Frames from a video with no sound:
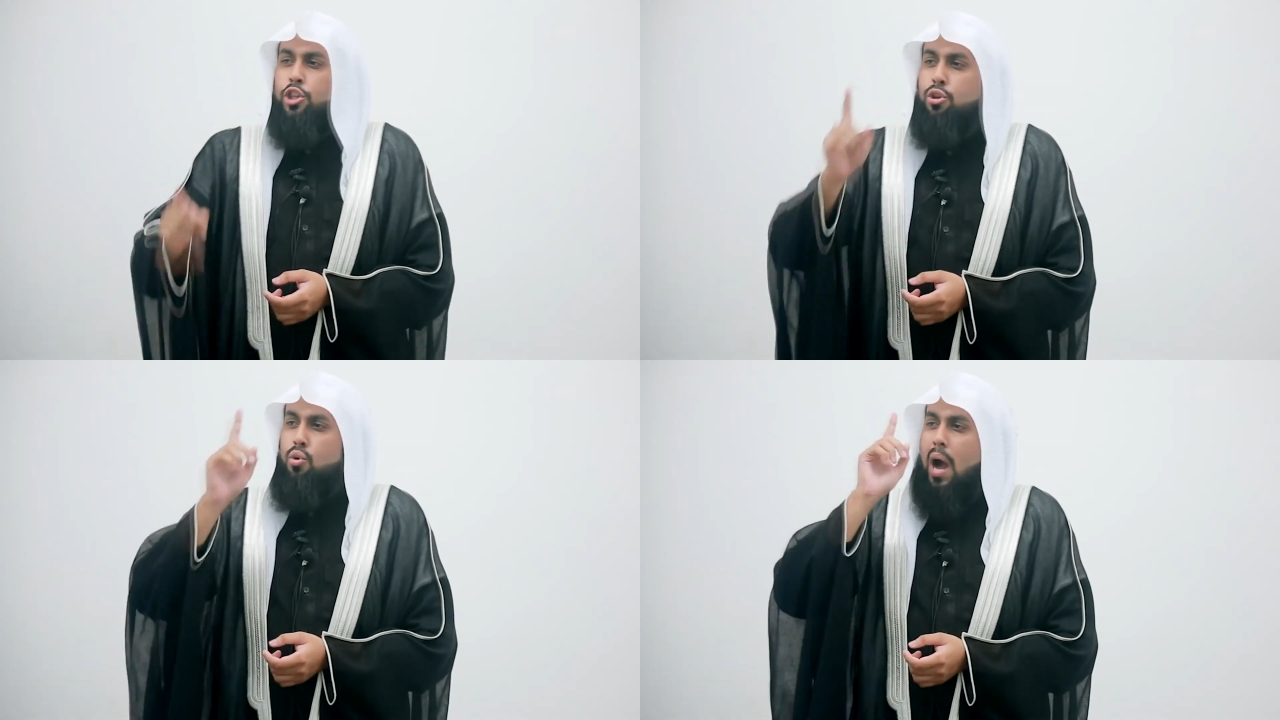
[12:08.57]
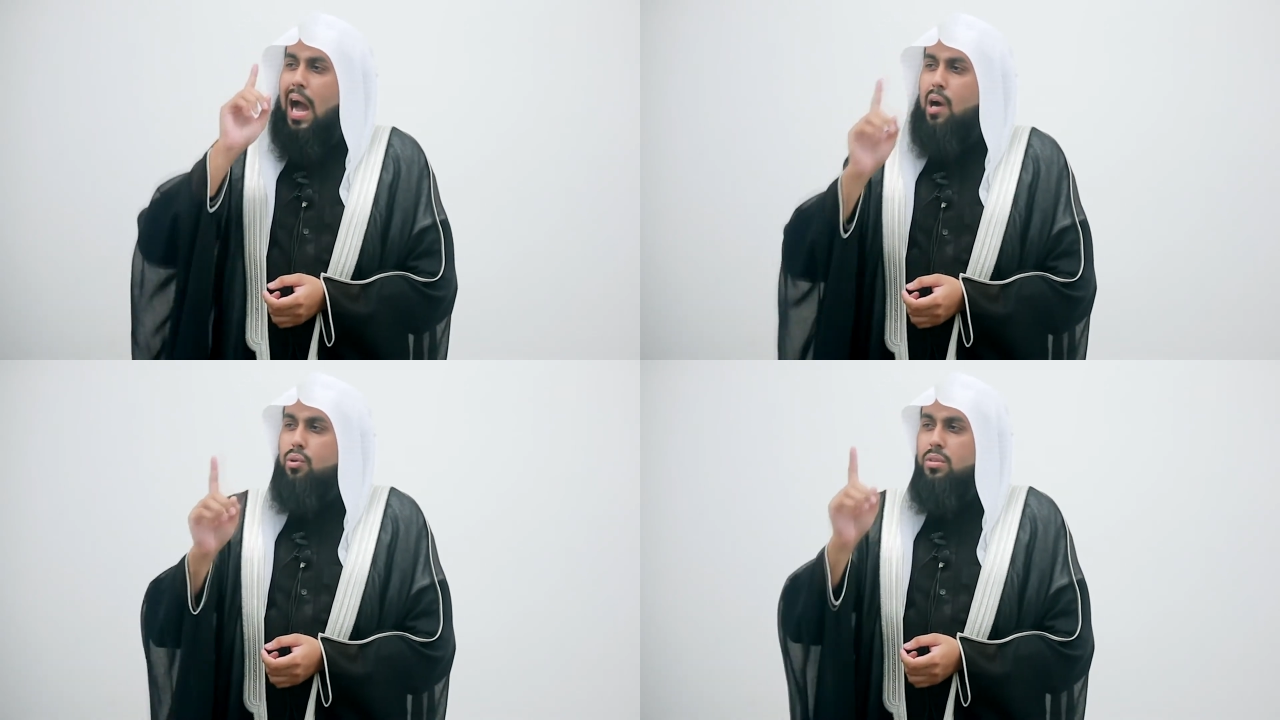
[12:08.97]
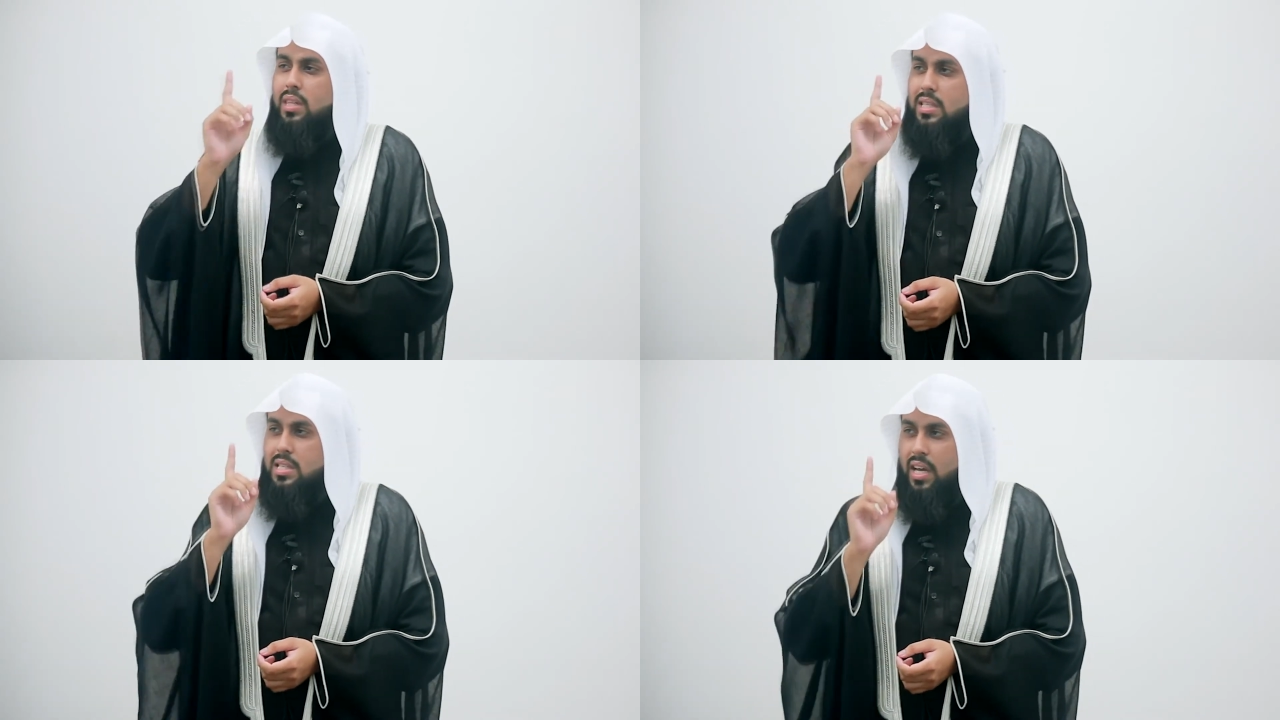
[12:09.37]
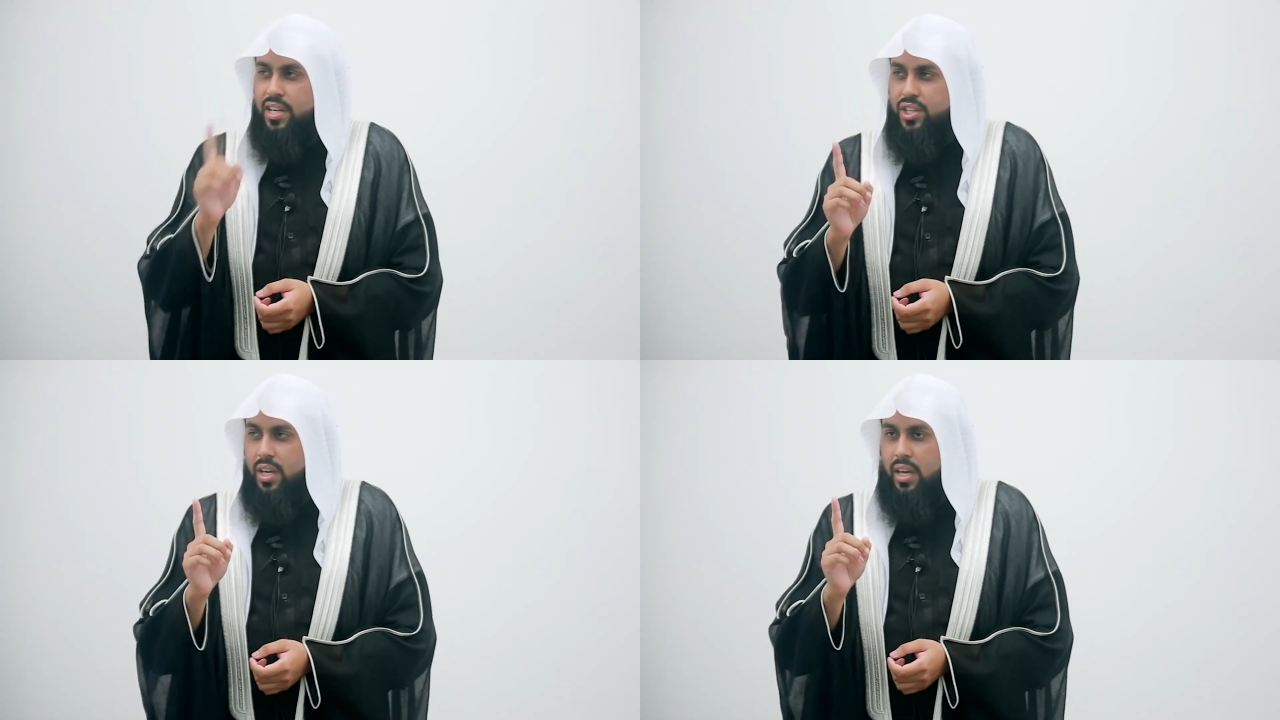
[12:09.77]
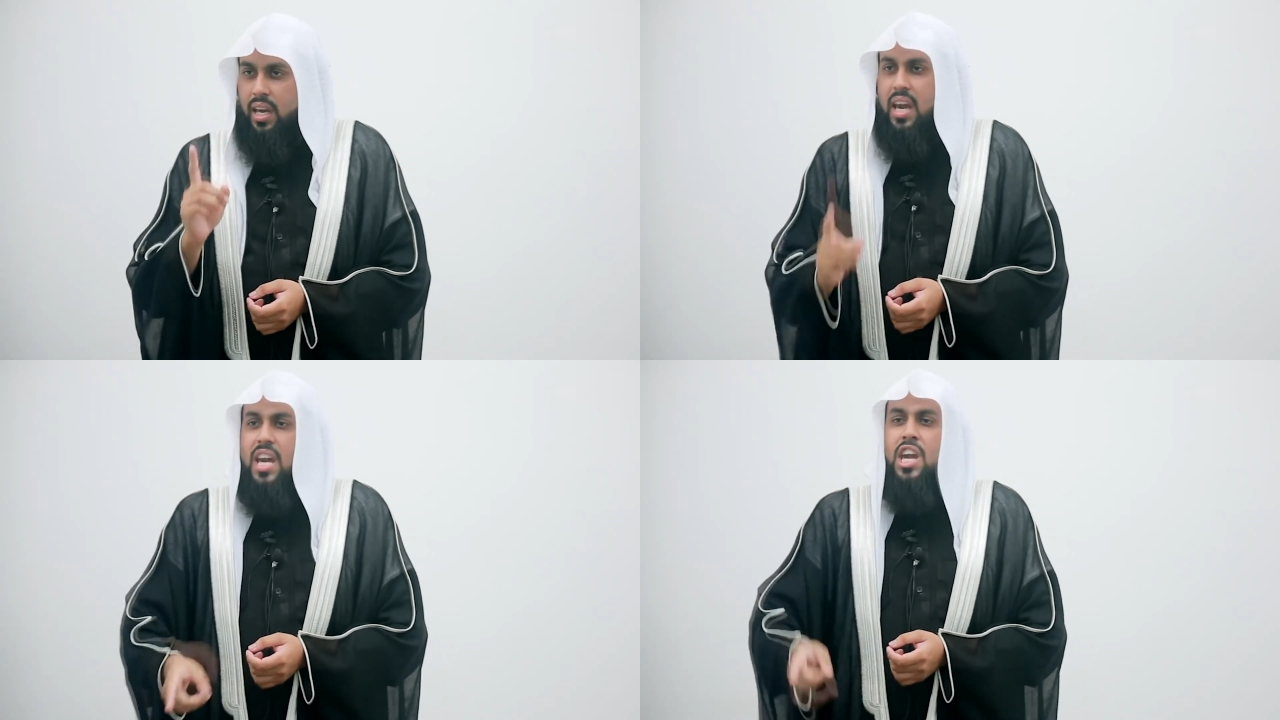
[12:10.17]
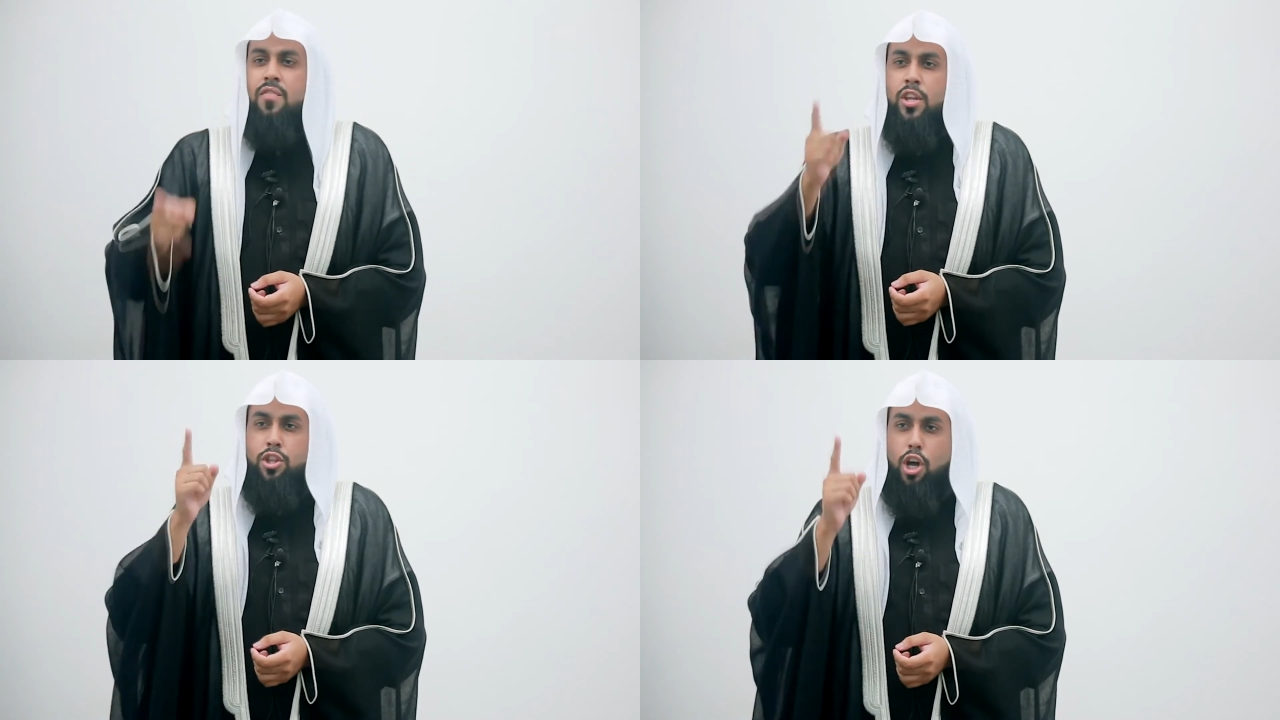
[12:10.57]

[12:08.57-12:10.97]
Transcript: Throughout the surgery, even